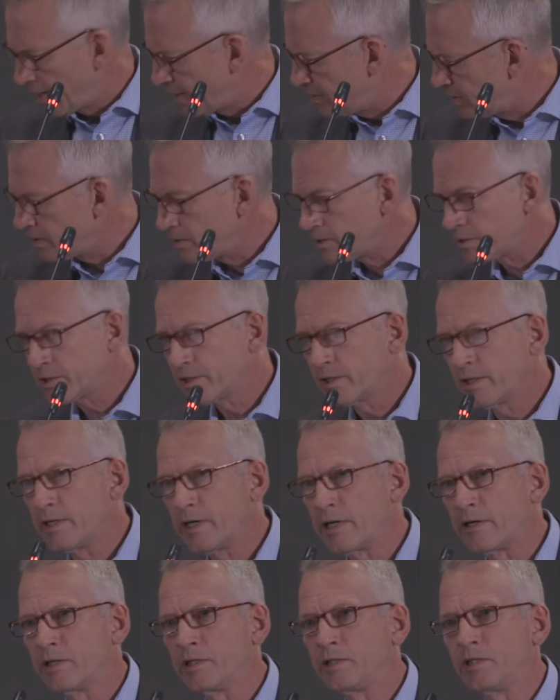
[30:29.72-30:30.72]
And then there's the
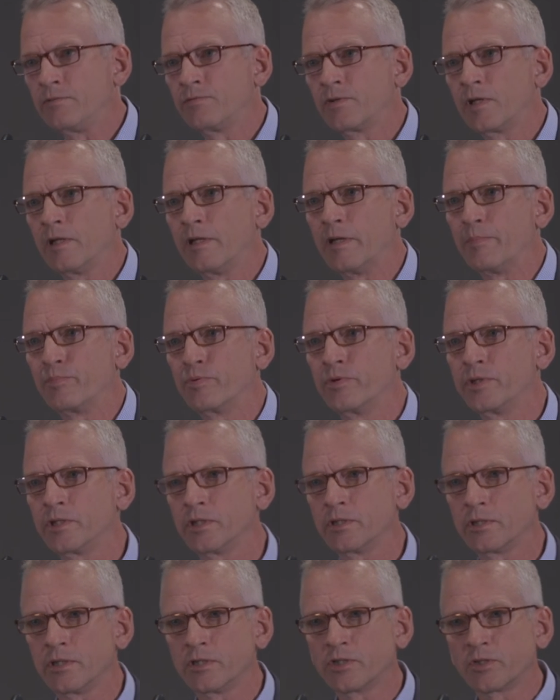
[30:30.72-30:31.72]
narrative clip,
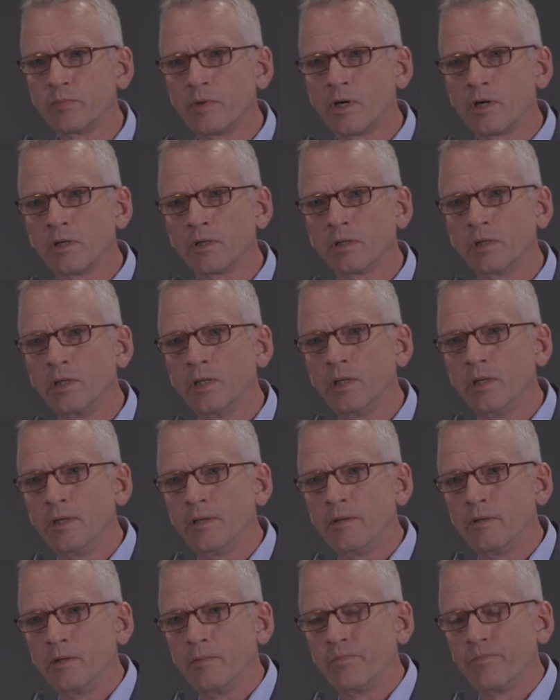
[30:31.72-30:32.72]
which is a small
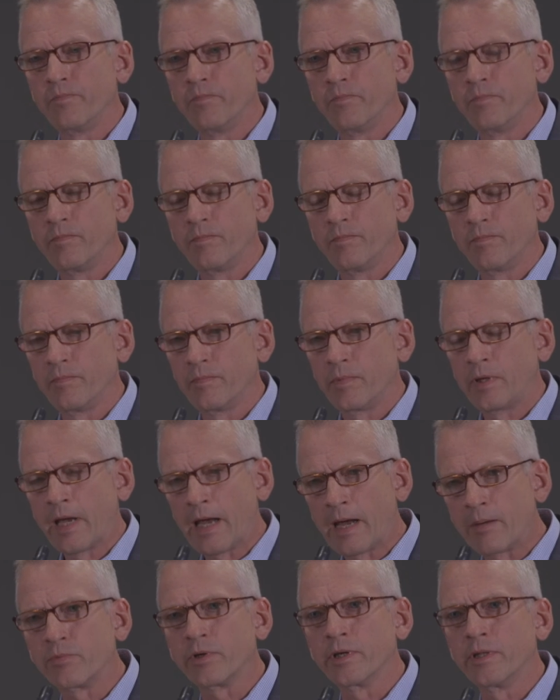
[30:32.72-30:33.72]

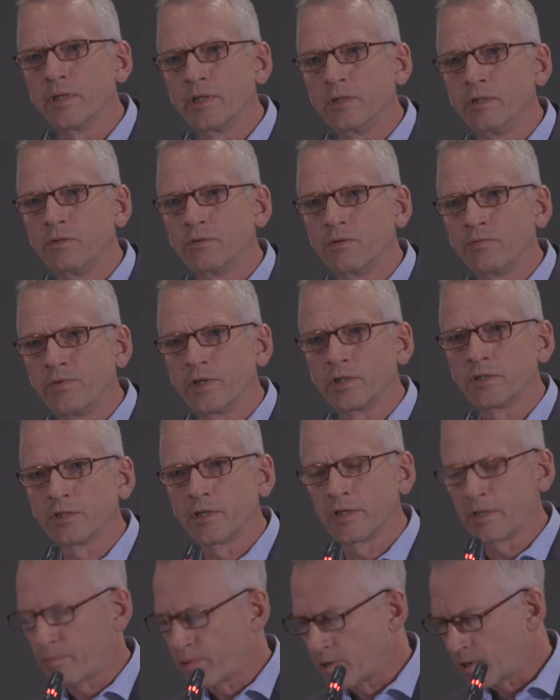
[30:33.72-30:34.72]
camera that you
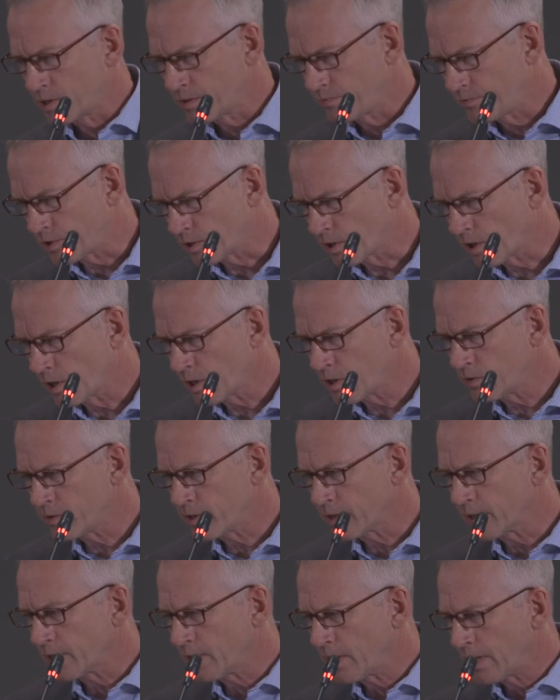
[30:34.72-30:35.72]
affix on a part of your
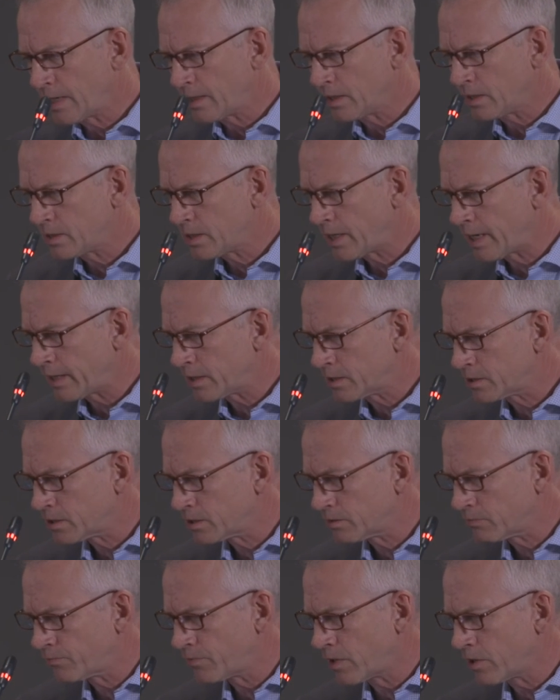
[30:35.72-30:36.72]
clothing, and it
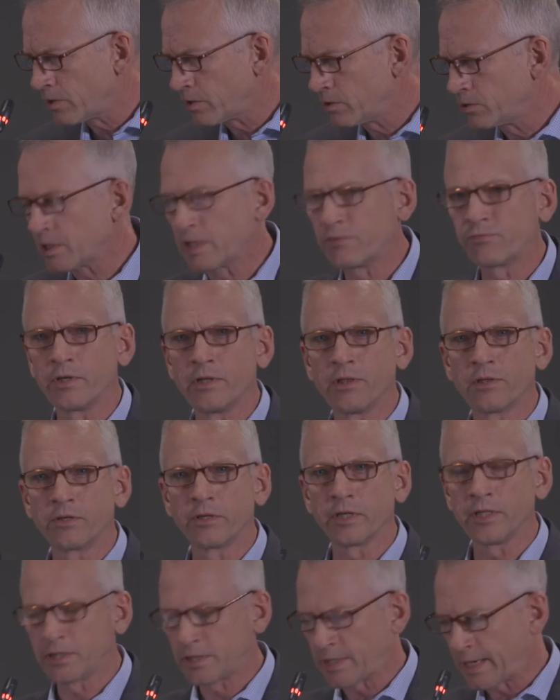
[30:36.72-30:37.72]
takes photos every
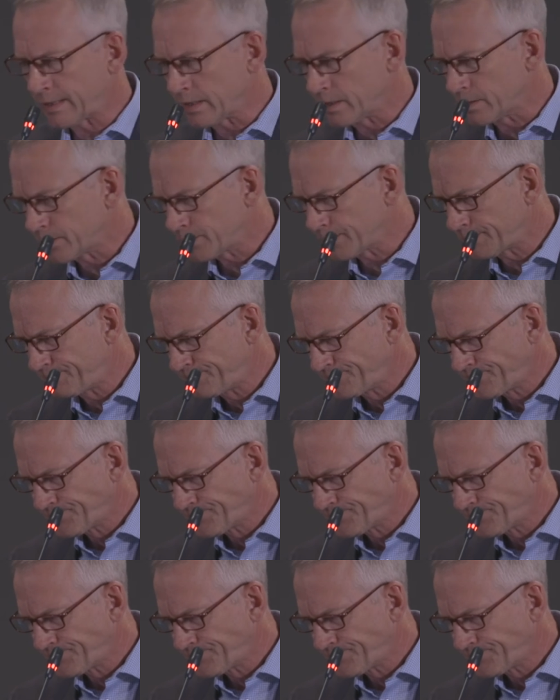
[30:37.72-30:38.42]
30 seconds.